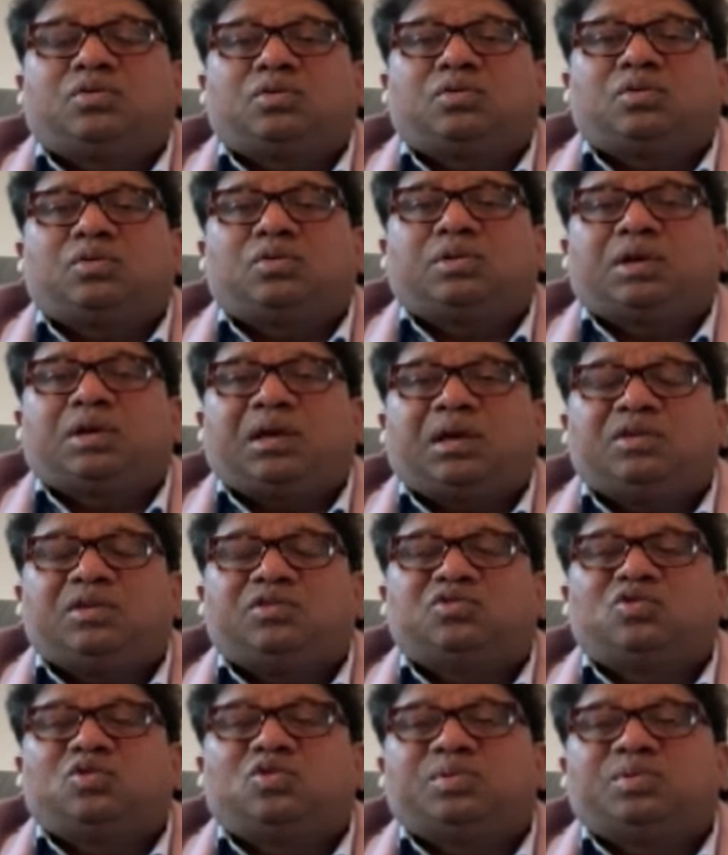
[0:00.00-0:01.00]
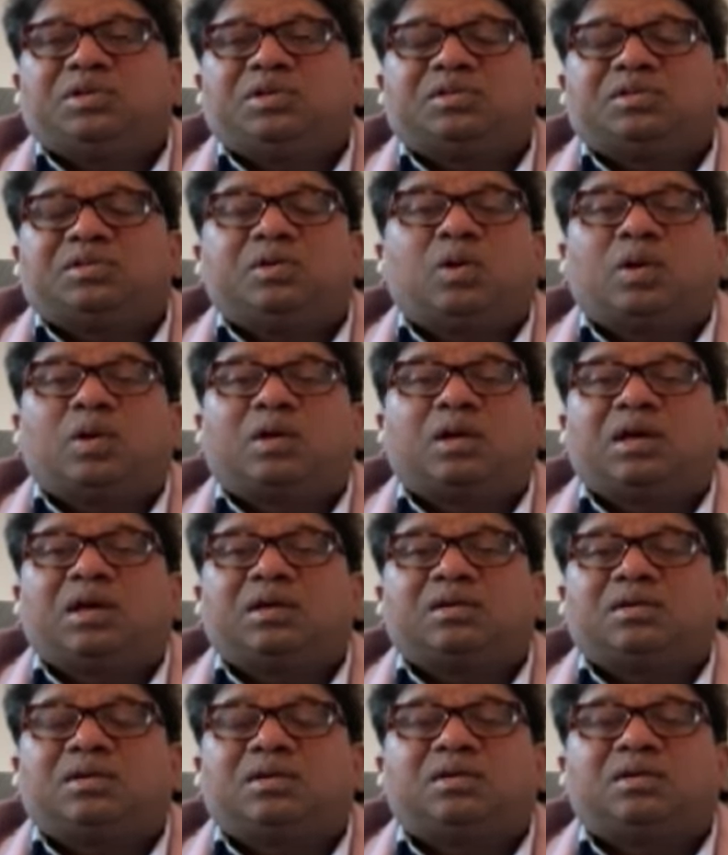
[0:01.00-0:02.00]
So the age group is not
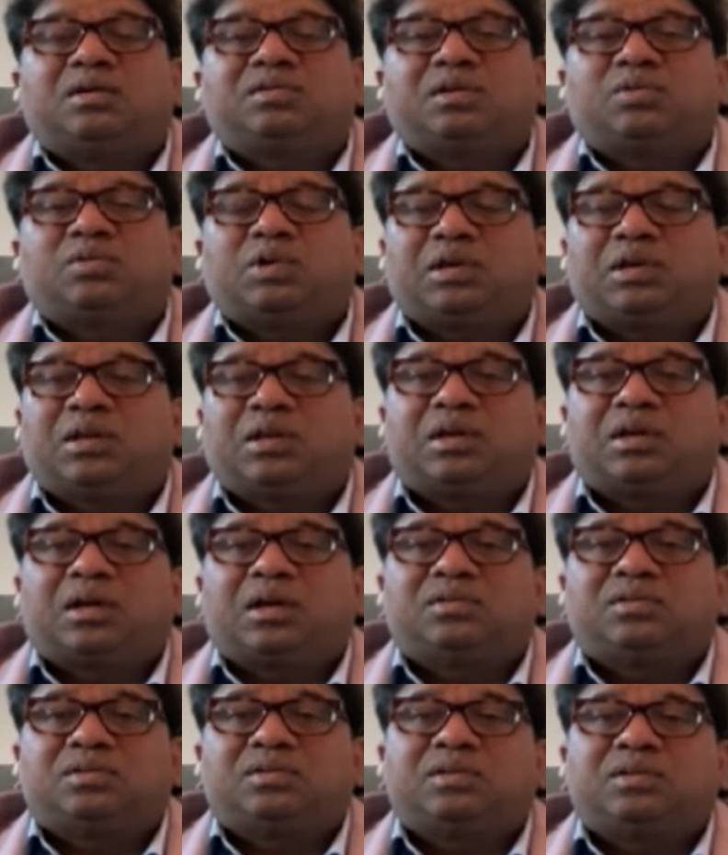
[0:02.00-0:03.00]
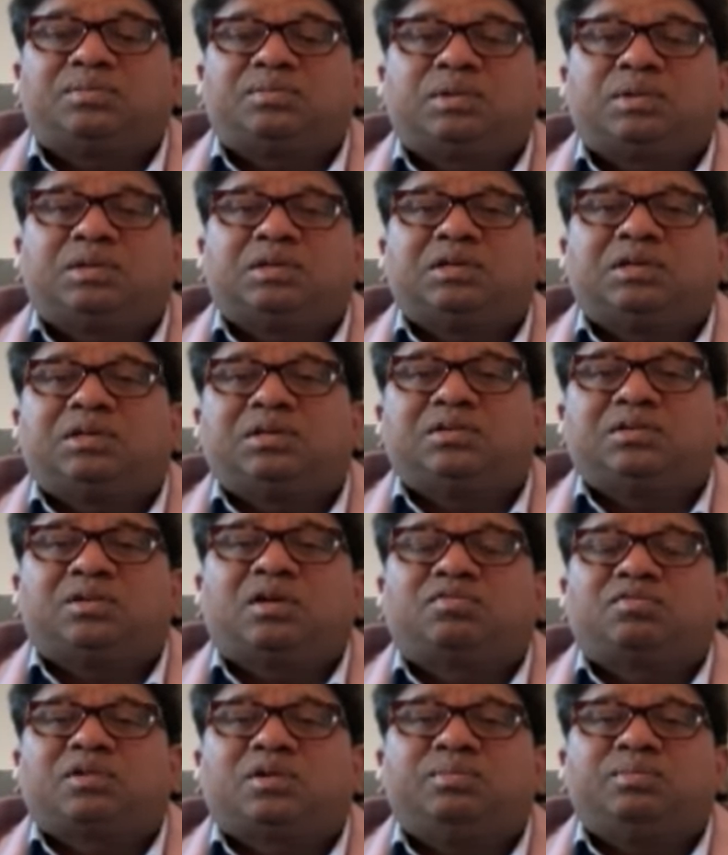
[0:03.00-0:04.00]
like cervical cancer, but it is
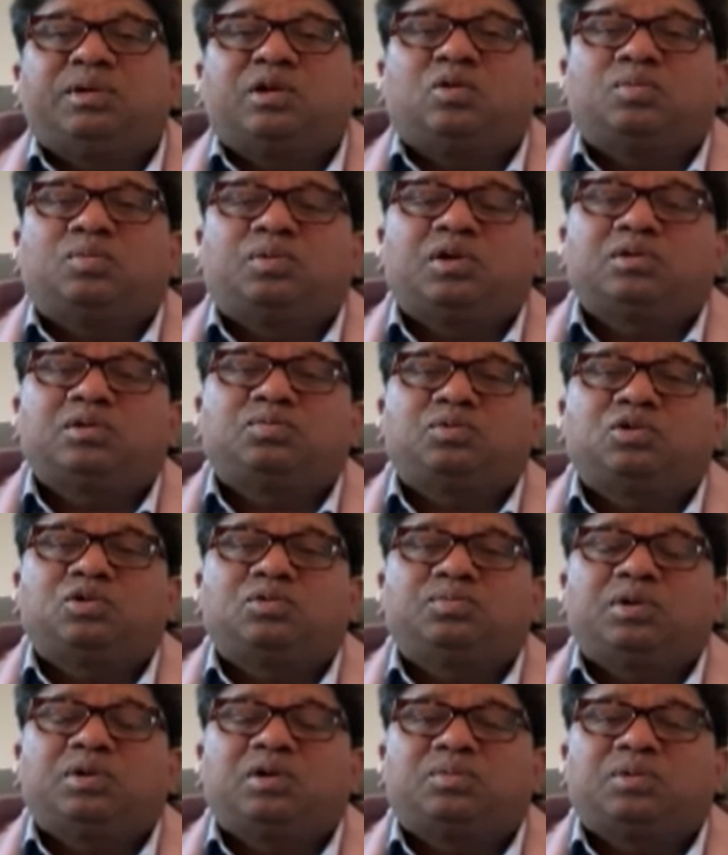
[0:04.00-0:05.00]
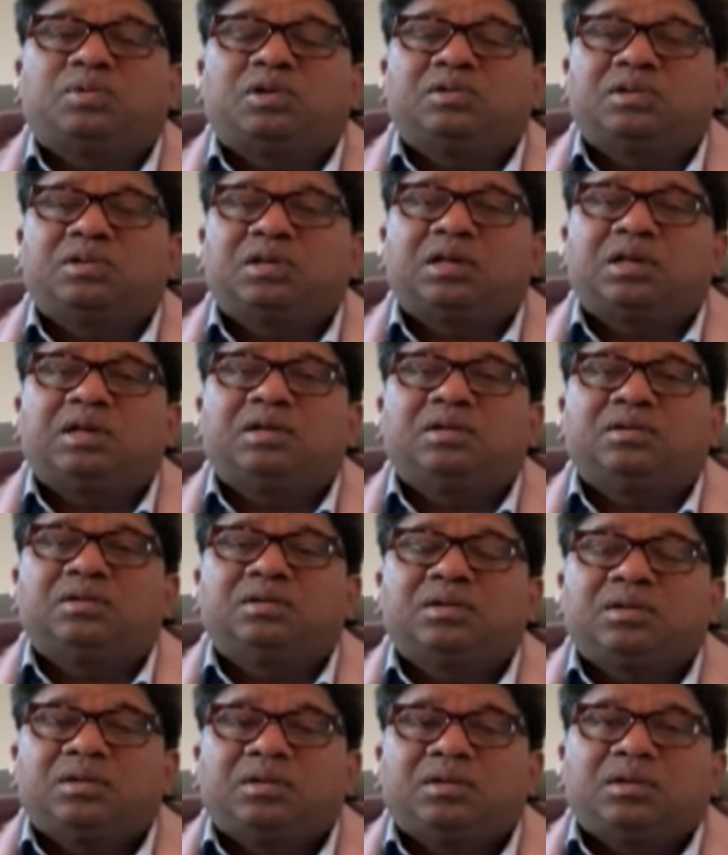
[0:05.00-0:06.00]
after menopause, postmenopausal, and